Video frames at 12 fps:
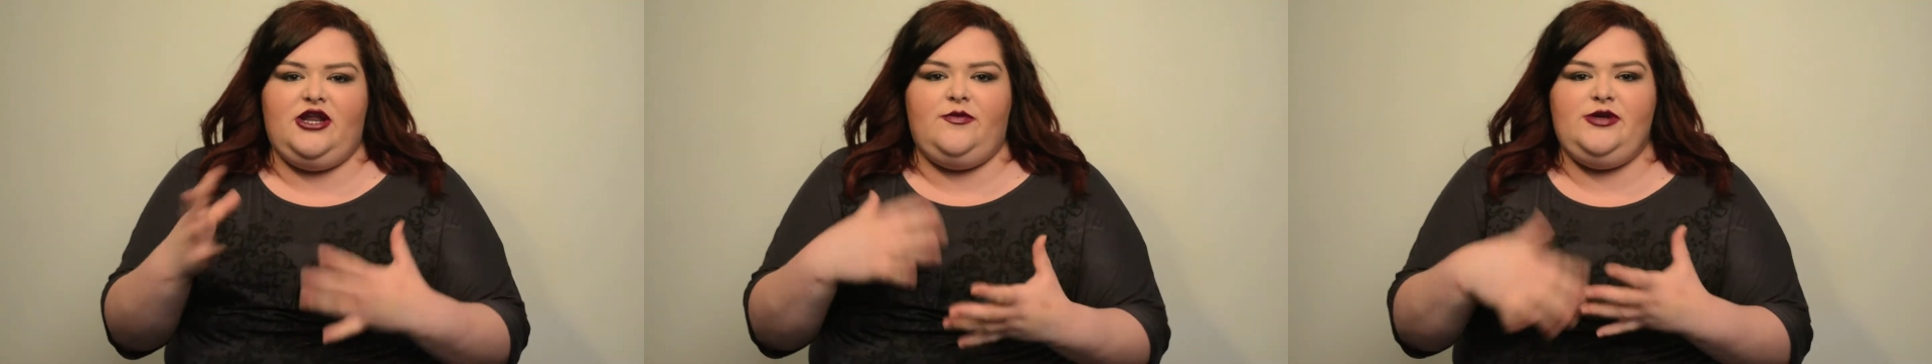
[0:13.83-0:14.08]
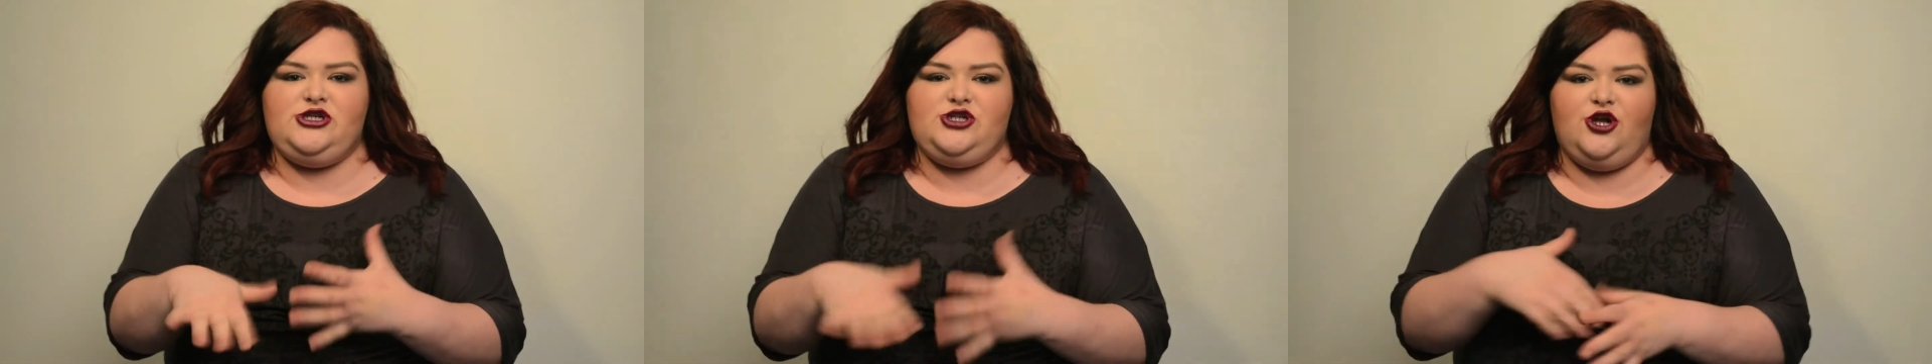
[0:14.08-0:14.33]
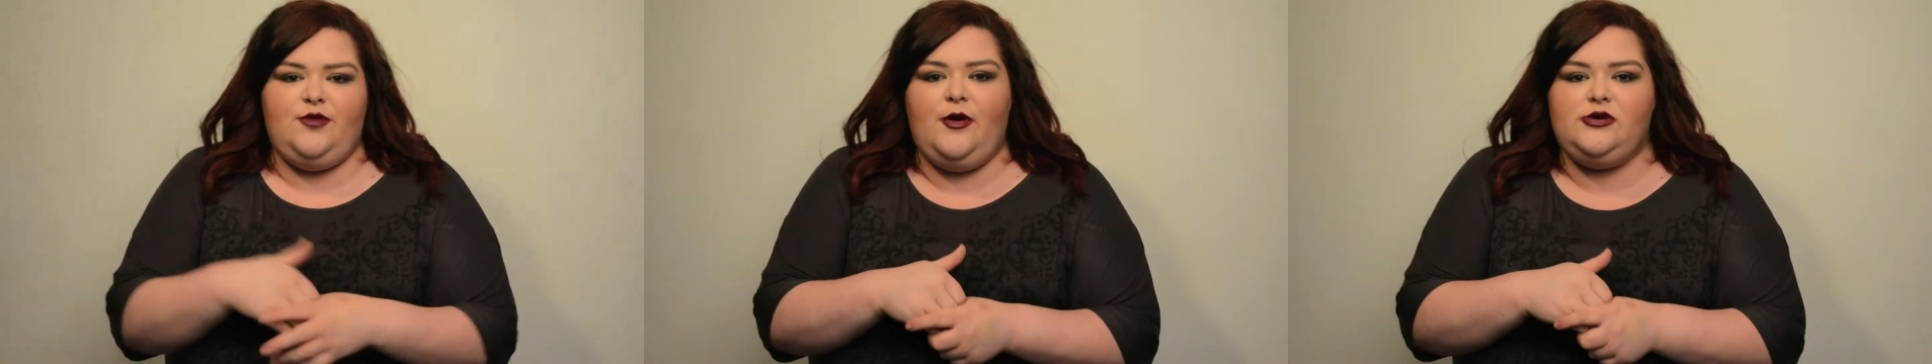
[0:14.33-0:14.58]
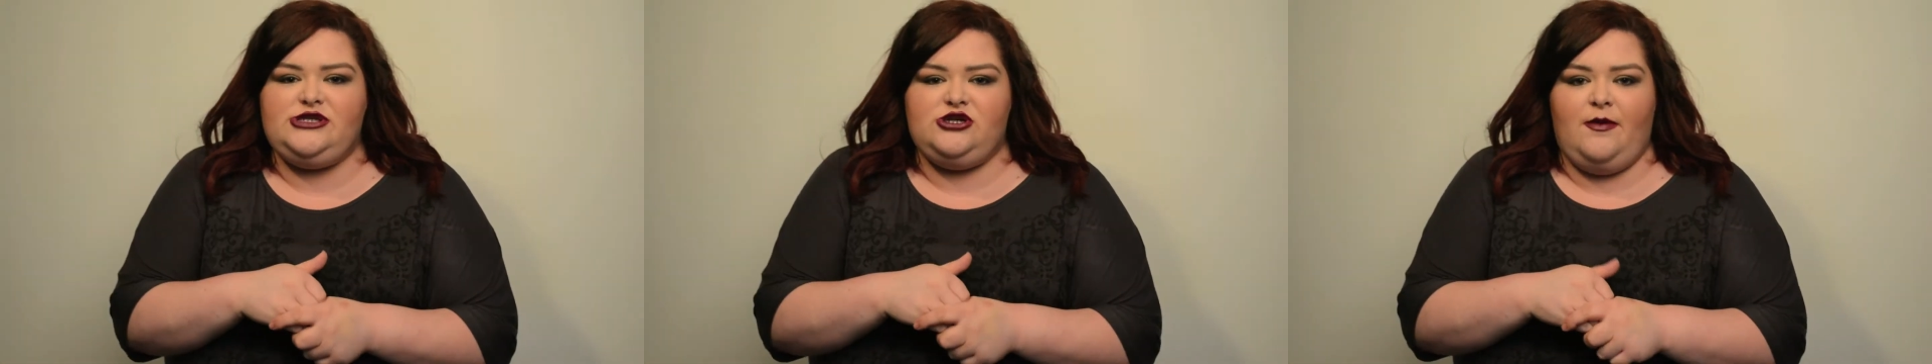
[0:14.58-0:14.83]
then I'll be sure to
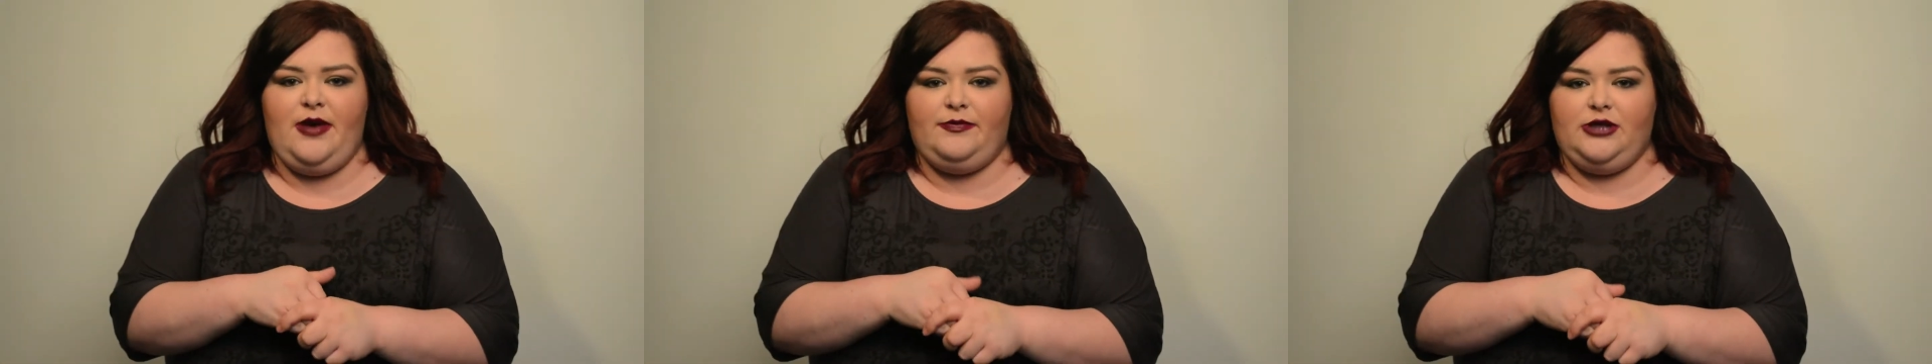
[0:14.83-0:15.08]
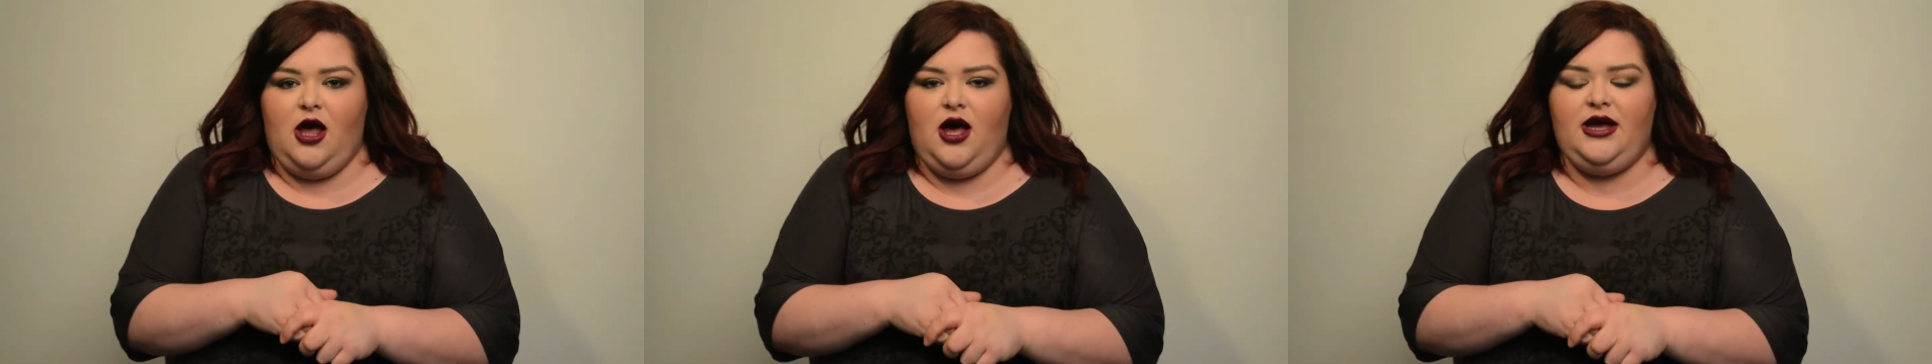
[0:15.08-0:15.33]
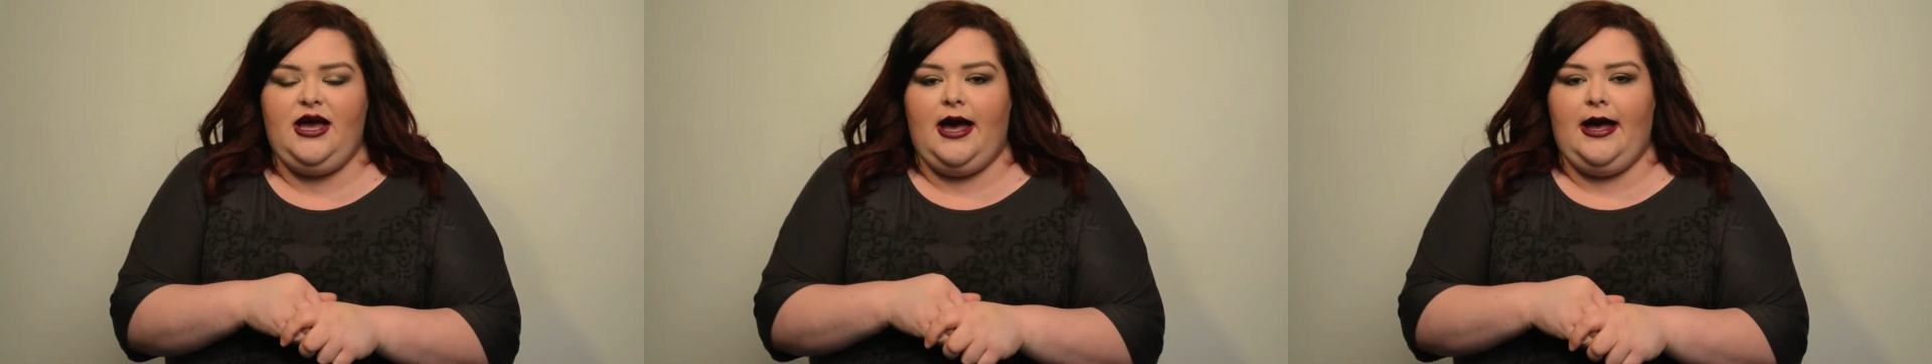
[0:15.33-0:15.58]
post it on my blog.